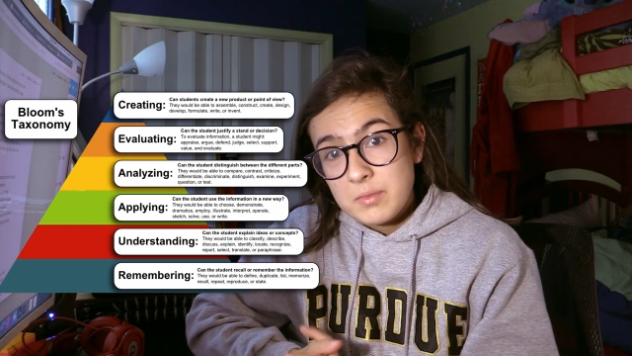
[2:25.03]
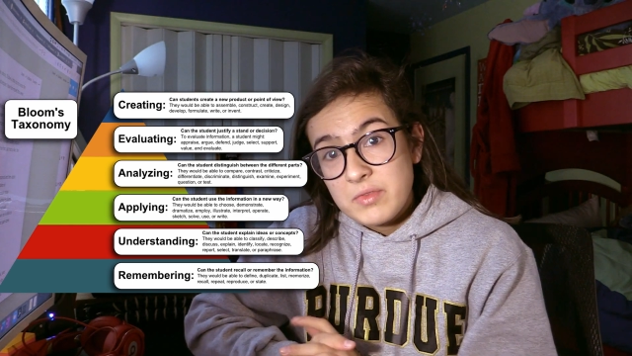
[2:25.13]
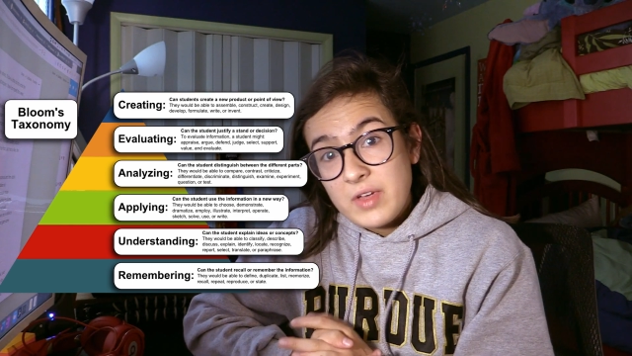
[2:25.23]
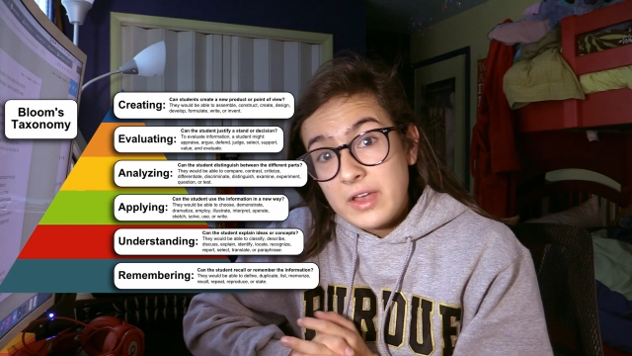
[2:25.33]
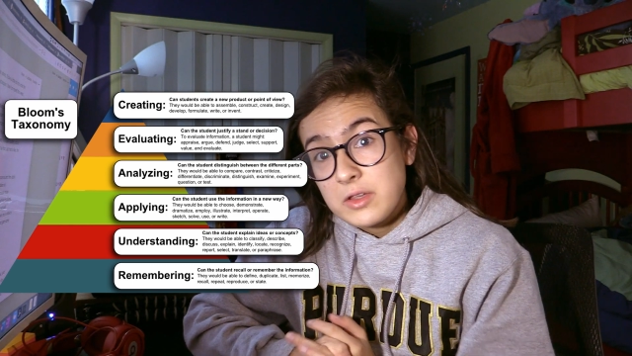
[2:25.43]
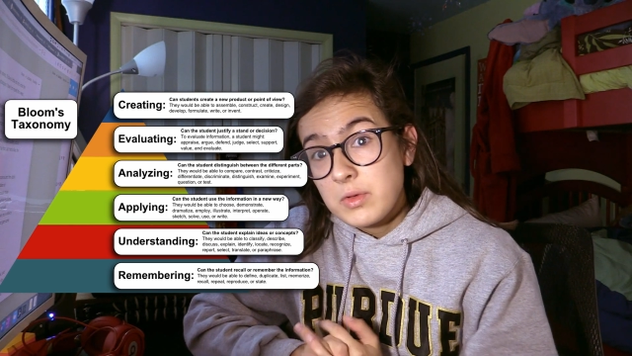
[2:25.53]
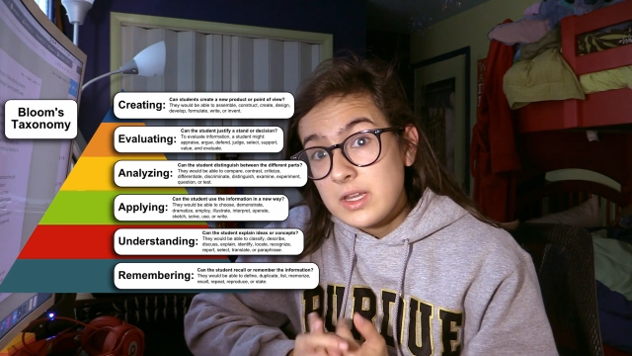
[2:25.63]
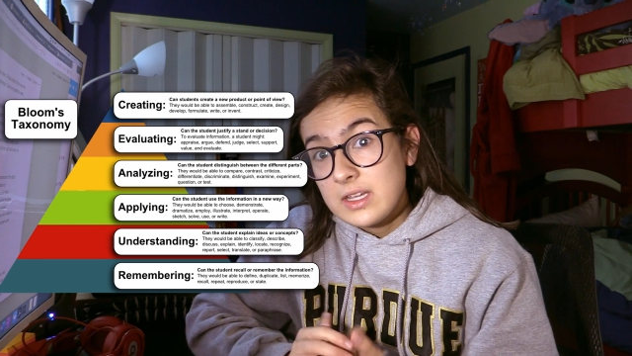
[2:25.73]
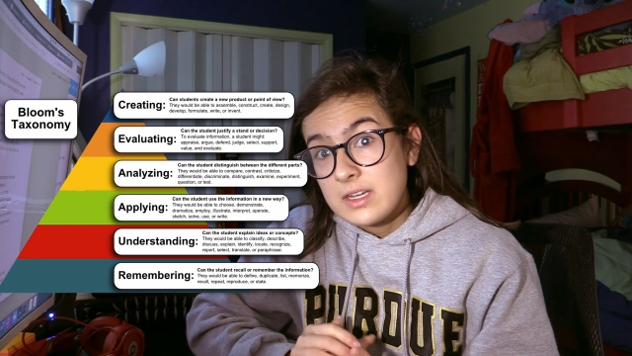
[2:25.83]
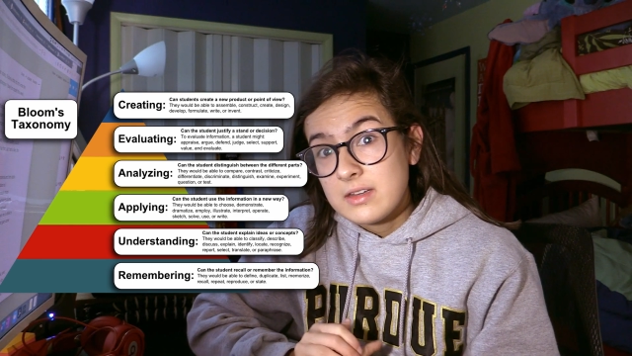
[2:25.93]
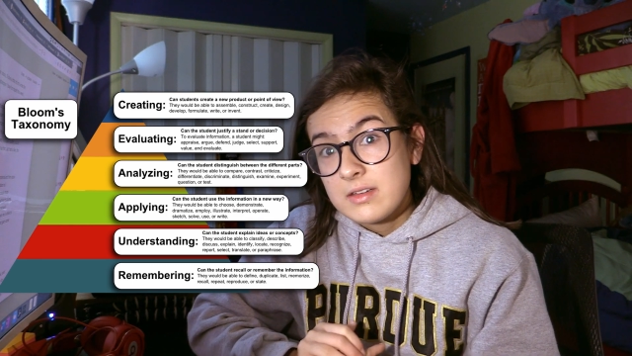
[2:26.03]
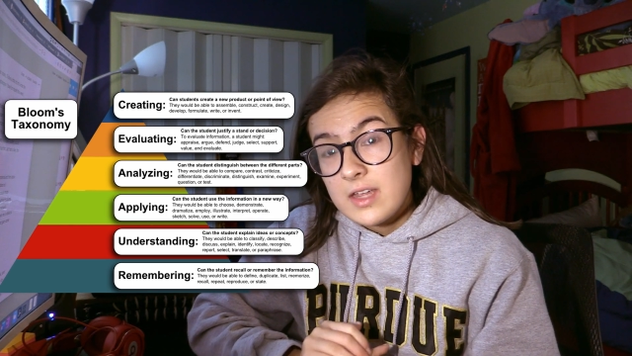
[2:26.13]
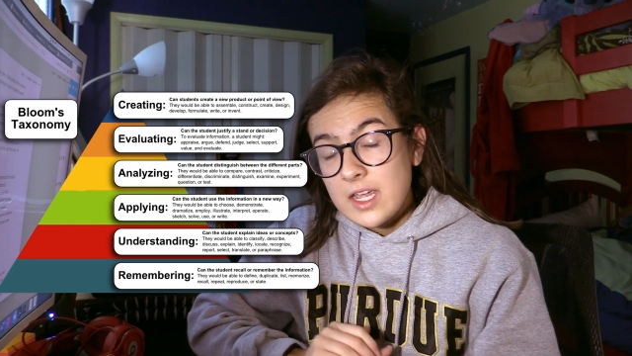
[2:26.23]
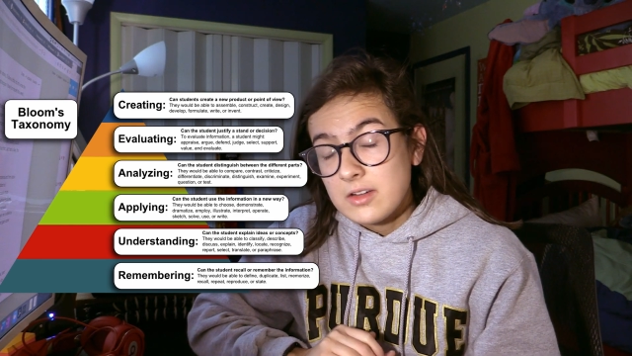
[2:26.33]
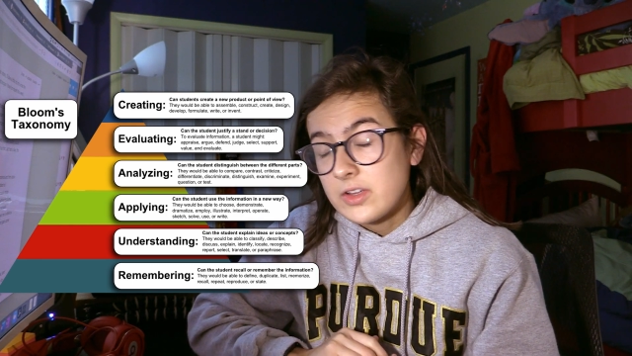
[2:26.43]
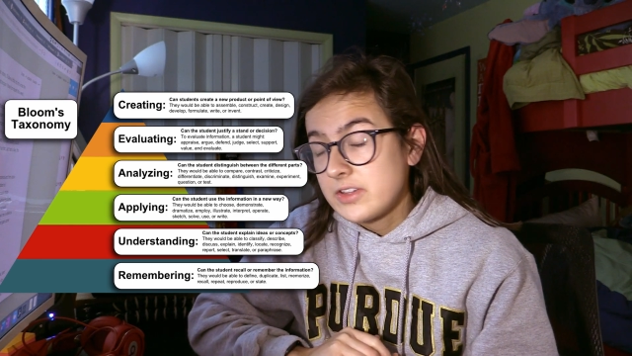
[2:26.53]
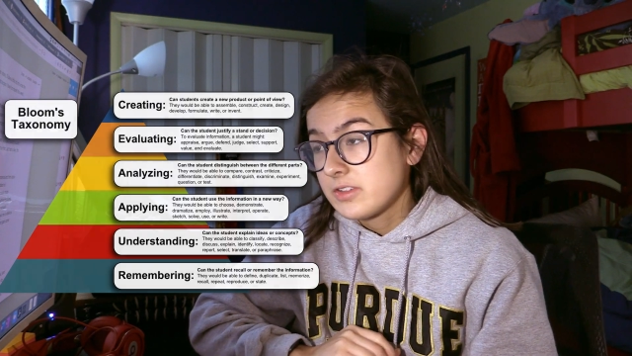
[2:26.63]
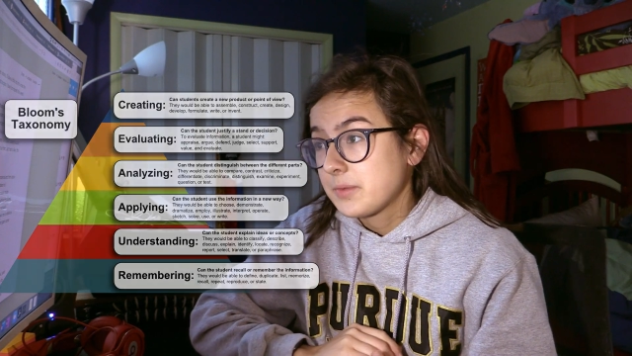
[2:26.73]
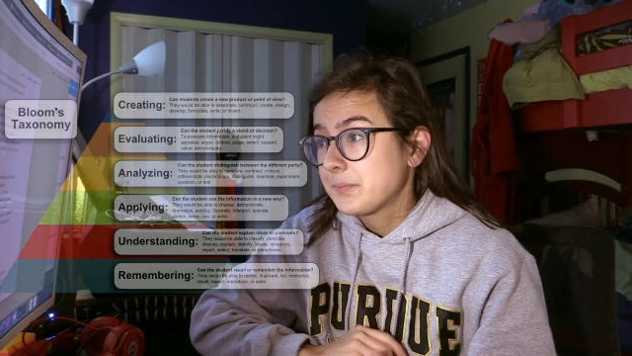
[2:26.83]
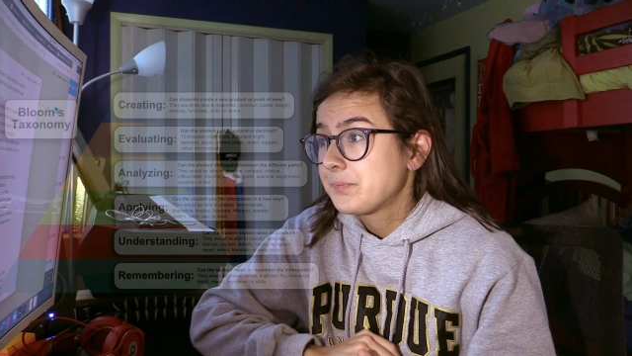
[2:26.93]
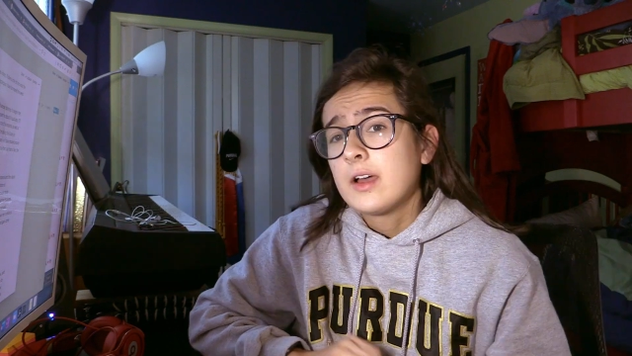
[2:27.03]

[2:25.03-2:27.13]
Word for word: evaluating and analyzing.